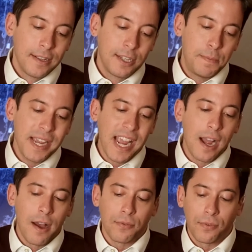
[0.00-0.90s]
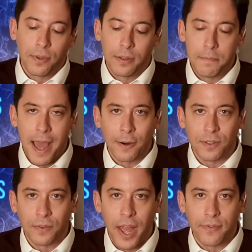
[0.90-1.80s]
Speaking of
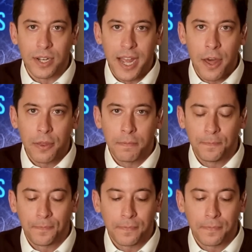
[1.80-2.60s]
matters of life and death,